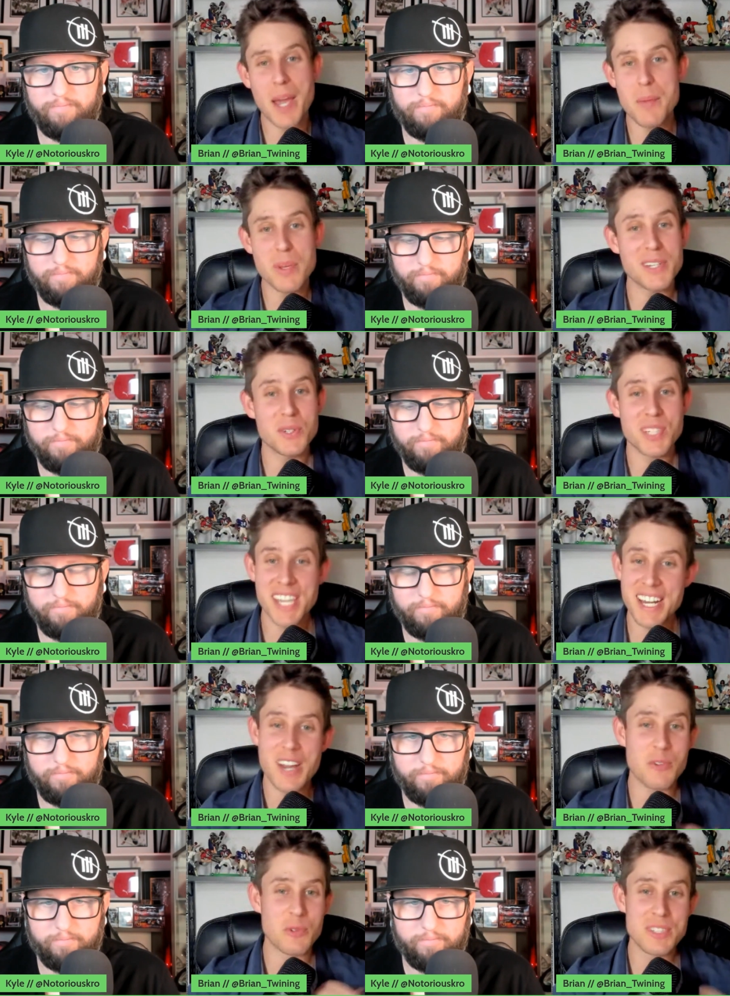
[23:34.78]
Speaker 1: opinion, you
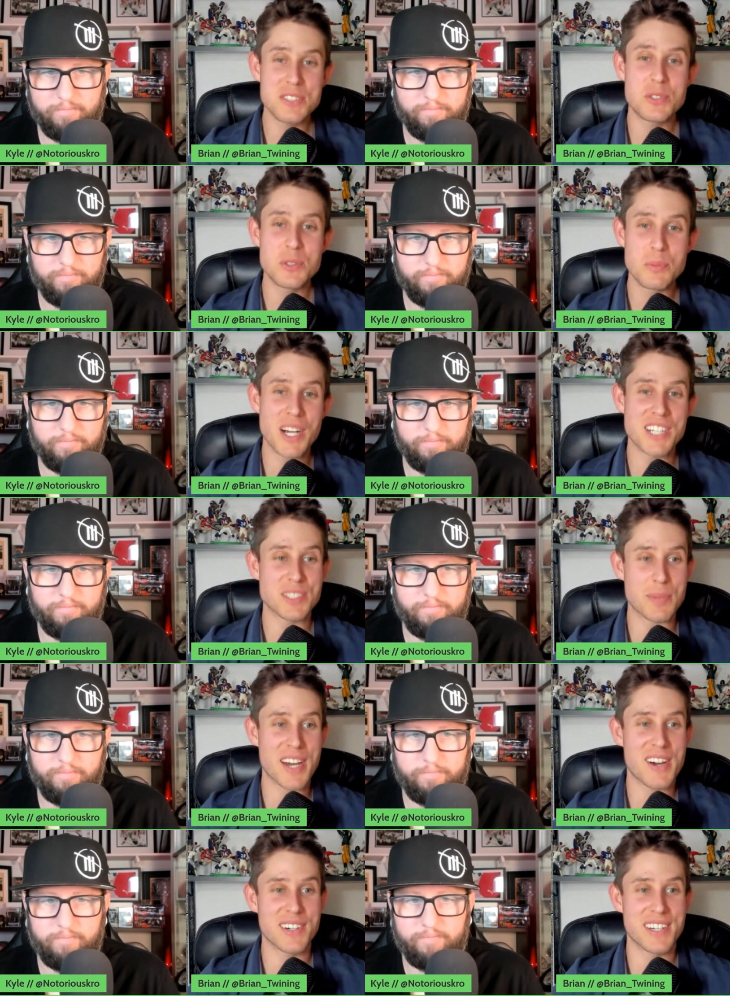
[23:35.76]
cannot read too much
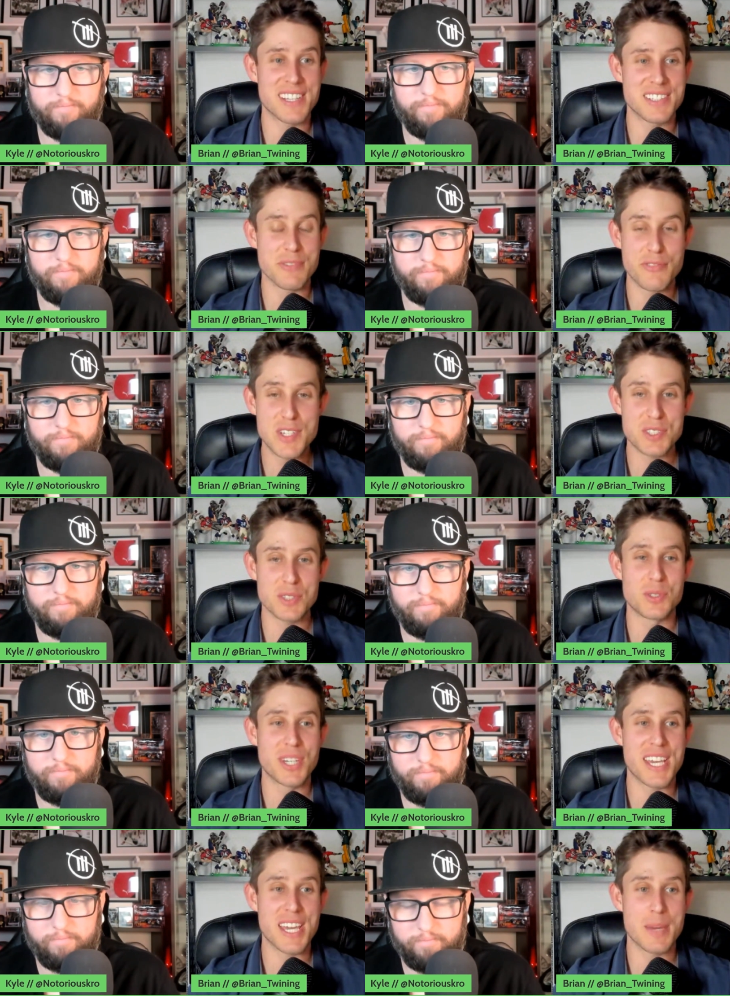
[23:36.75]
about a
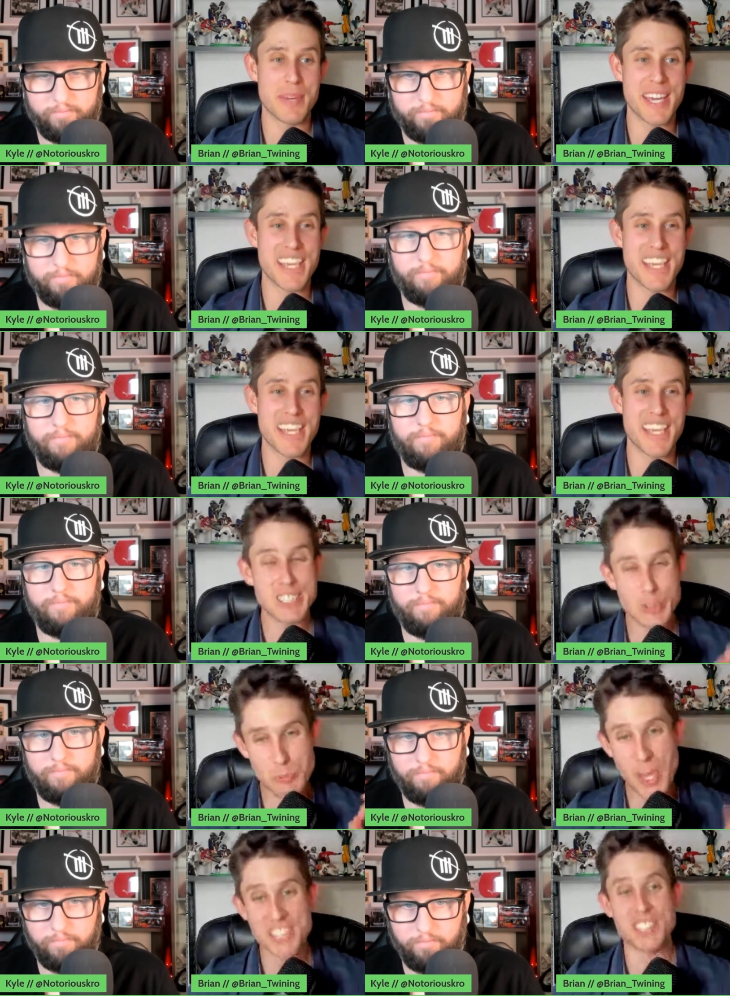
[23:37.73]
divisional game,
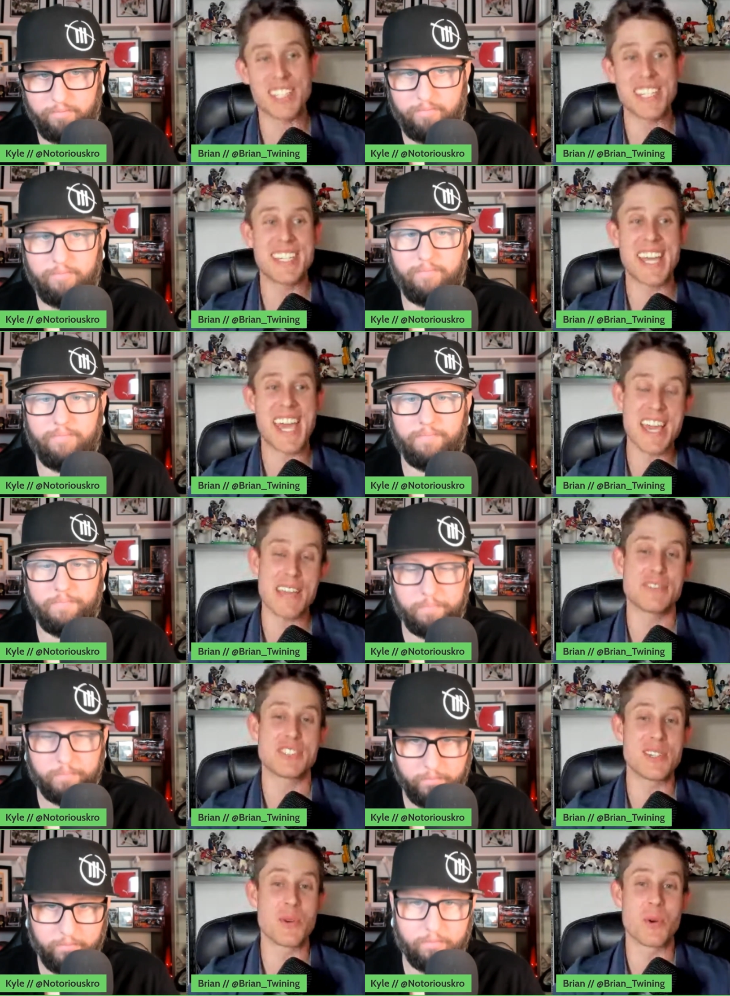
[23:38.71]
especially in the
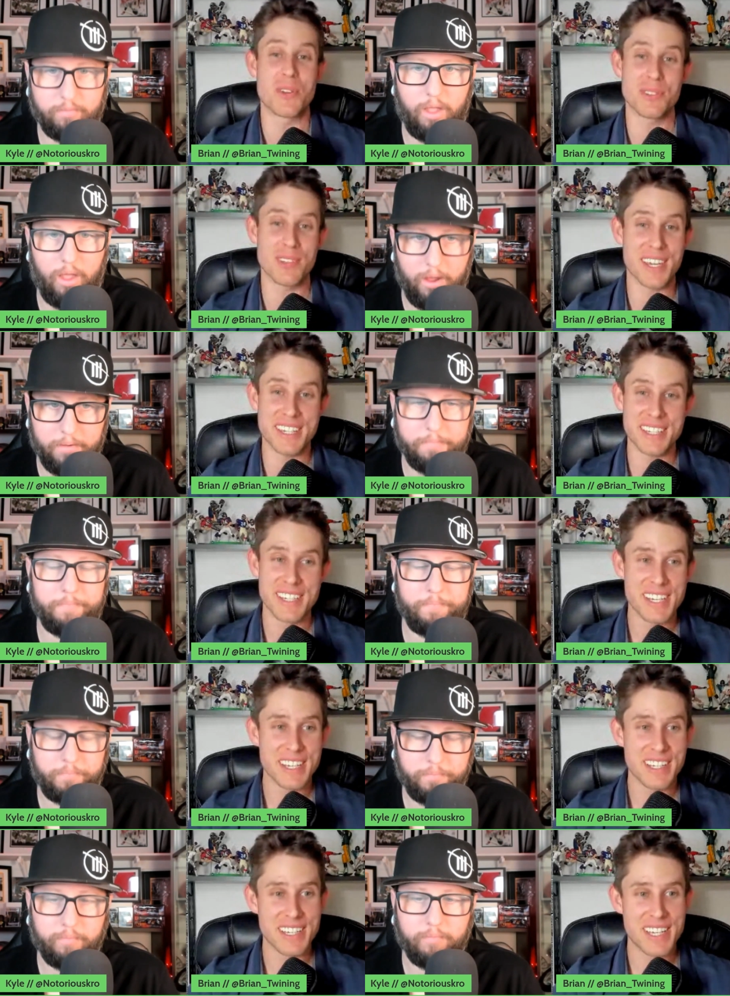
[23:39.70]
AFC North. Yeah. Like,
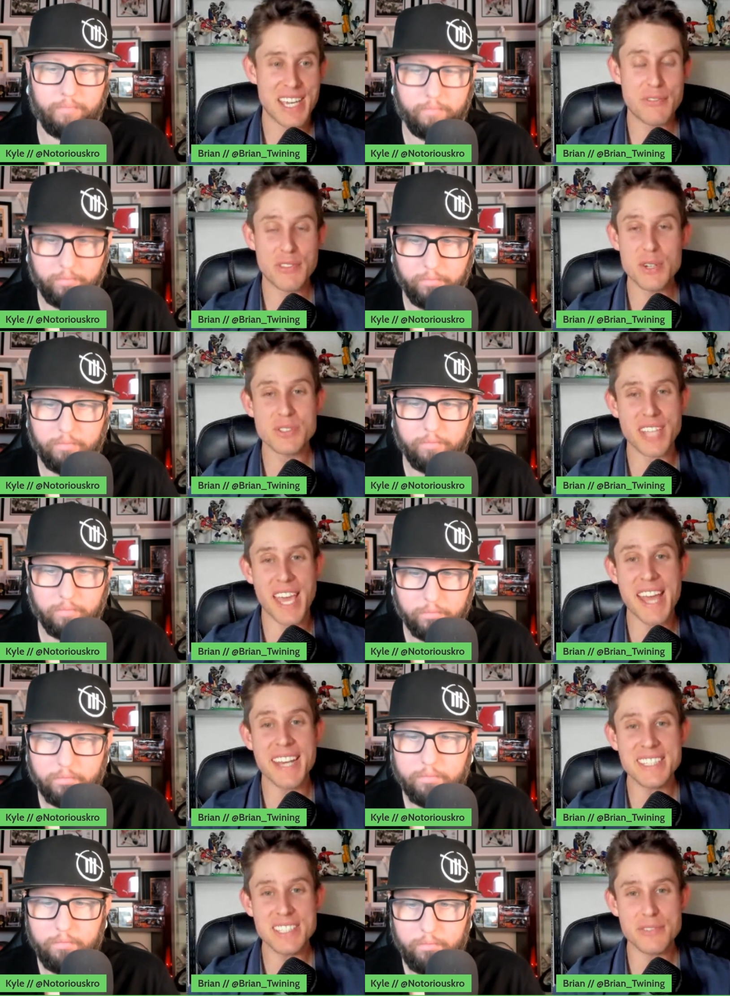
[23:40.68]
if there's
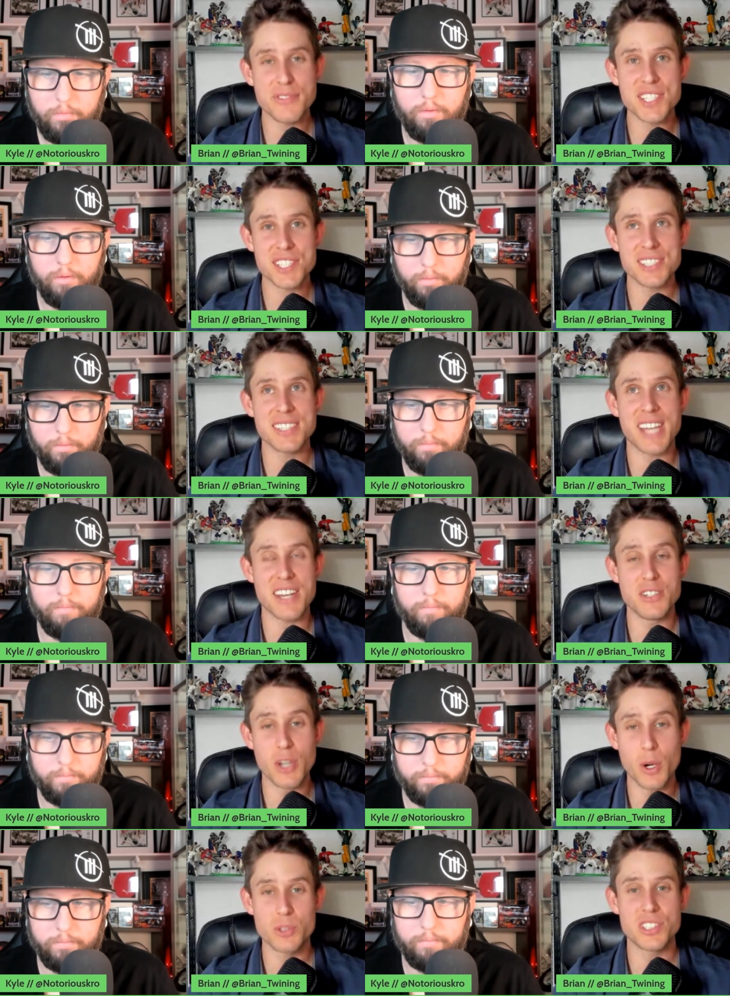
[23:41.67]
any division that
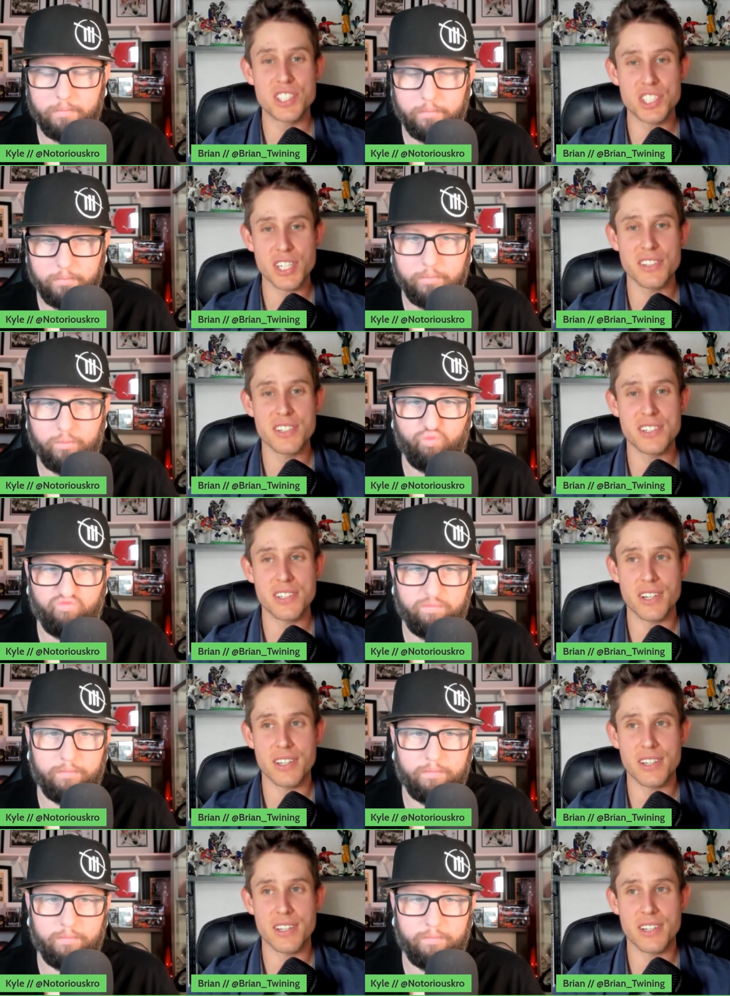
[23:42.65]
knows each other